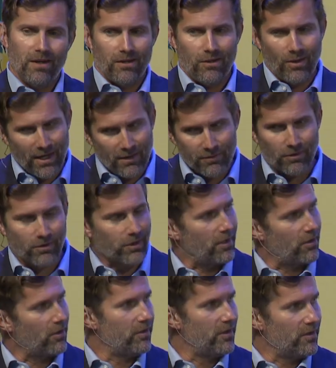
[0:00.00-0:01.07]
you have to look at
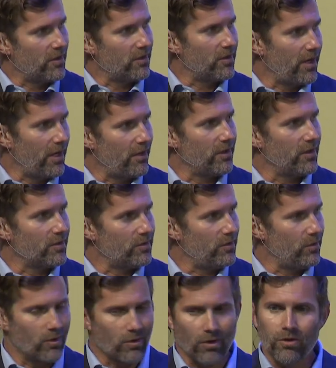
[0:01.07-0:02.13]
all these other areas
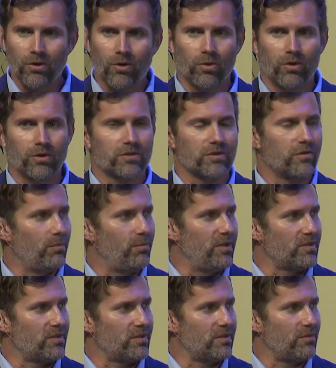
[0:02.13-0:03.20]
too, and all the corners of your
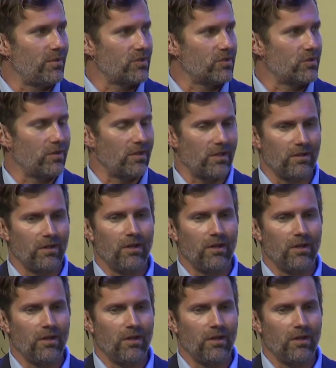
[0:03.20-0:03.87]
business, to make sure that